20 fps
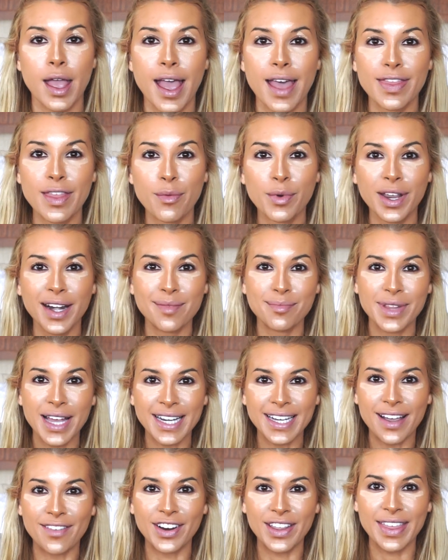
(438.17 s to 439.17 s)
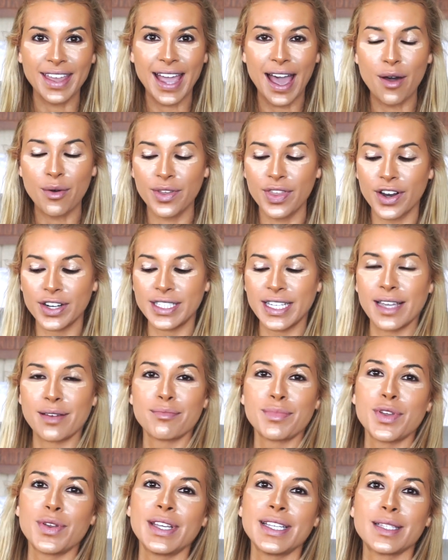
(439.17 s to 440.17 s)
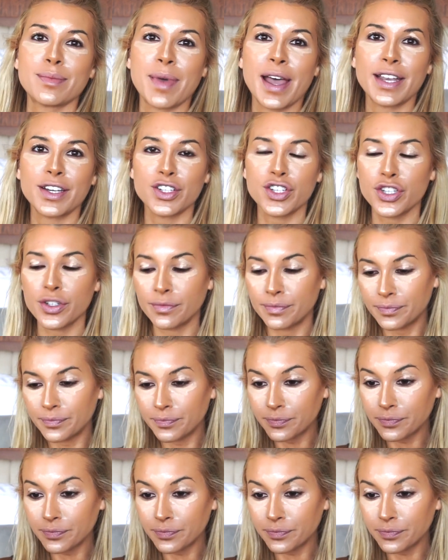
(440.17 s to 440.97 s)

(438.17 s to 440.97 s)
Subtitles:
And then we're gonna blend everything out with our damp beauty sponge.